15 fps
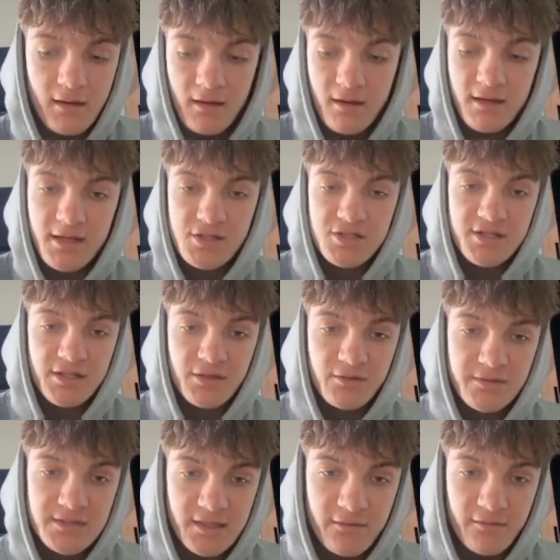I actually
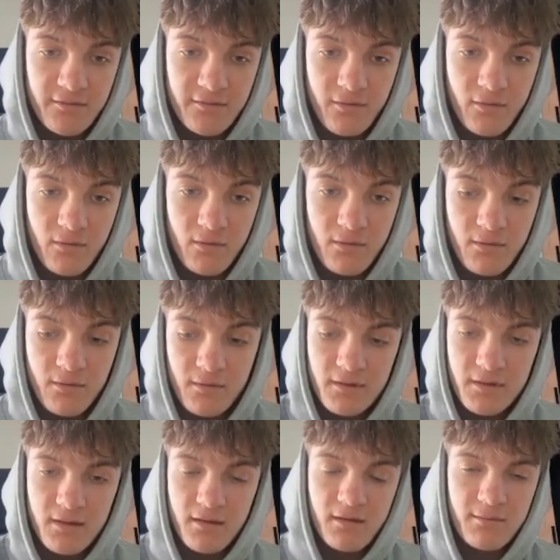used it for.
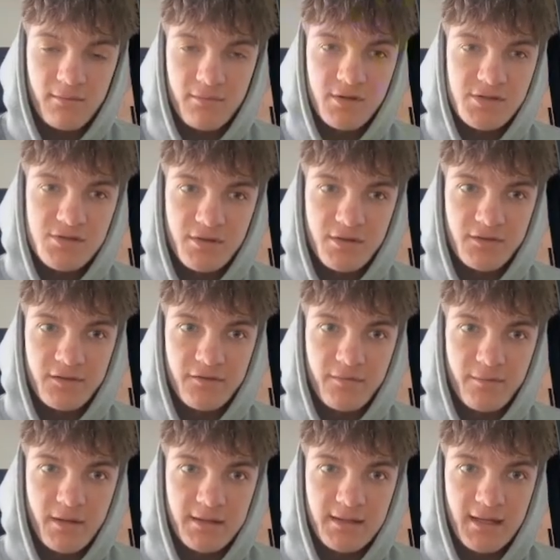I'm pretty sure I used it
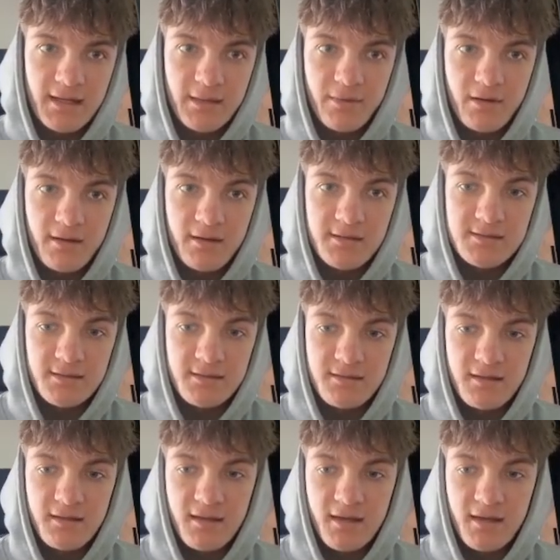for my daily bias
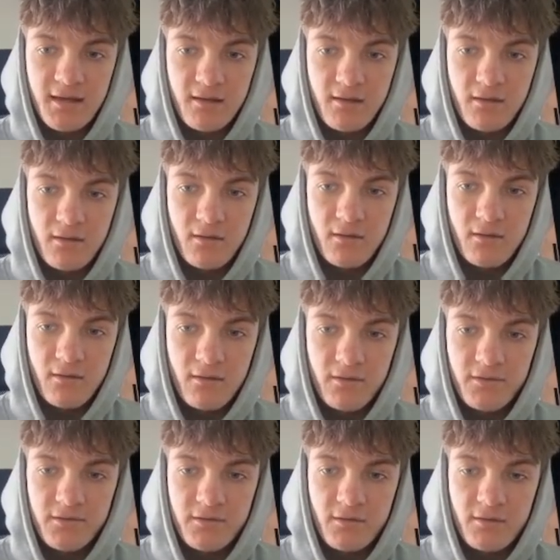today.
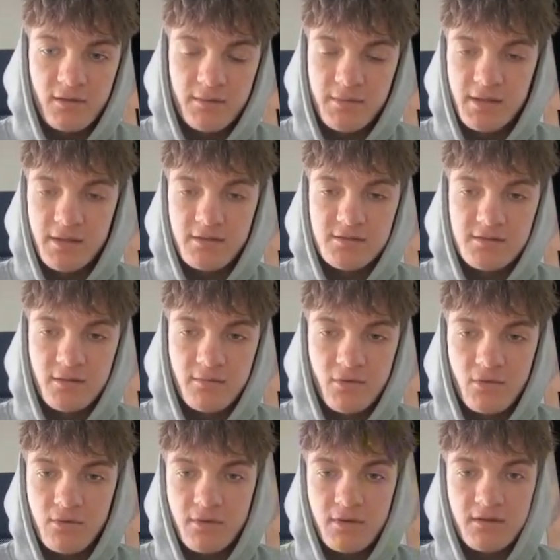So let me just come
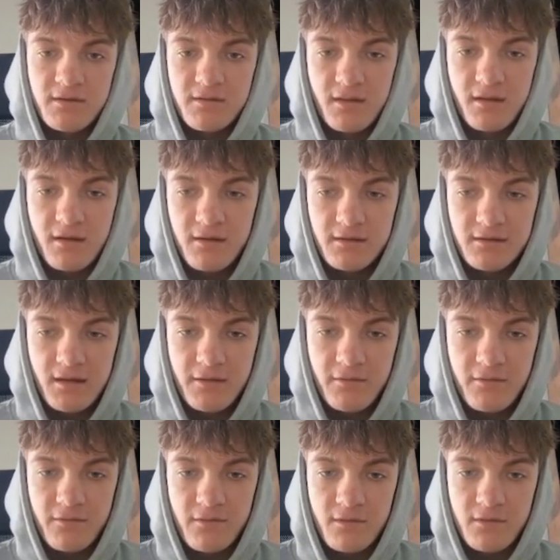to the high
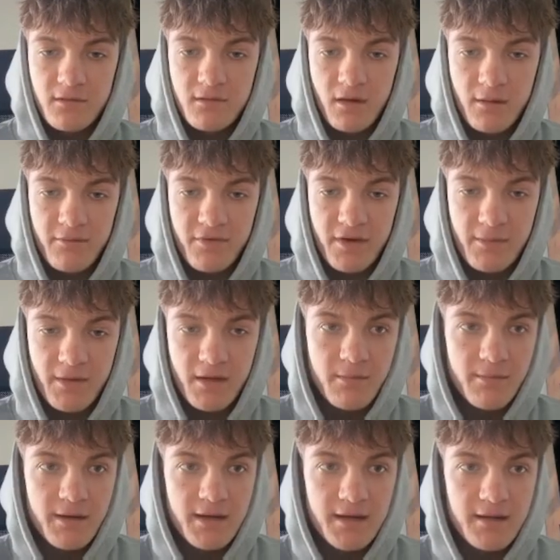time frame and
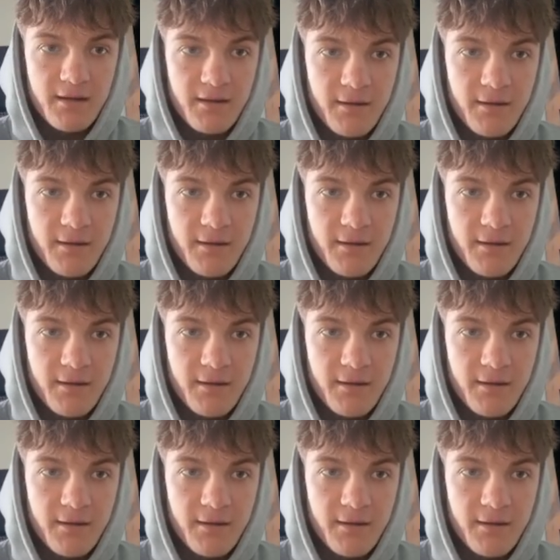come back.